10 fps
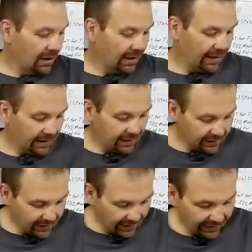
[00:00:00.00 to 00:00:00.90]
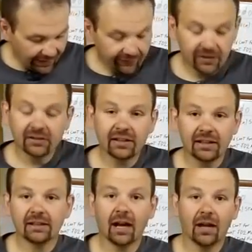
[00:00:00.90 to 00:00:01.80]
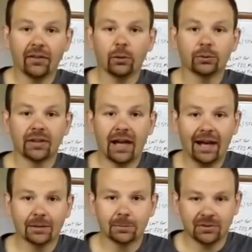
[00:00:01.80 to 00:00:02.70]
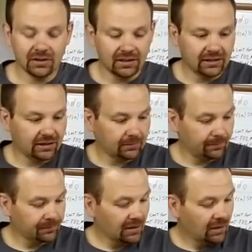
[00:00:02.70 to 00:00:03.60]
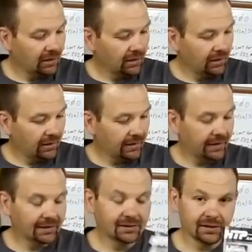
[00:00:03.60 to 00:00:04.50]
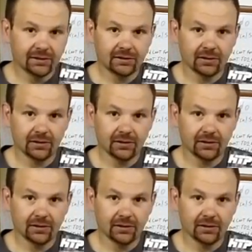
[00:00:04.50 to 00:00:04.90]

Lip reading: and I have indeed got those items in. I got this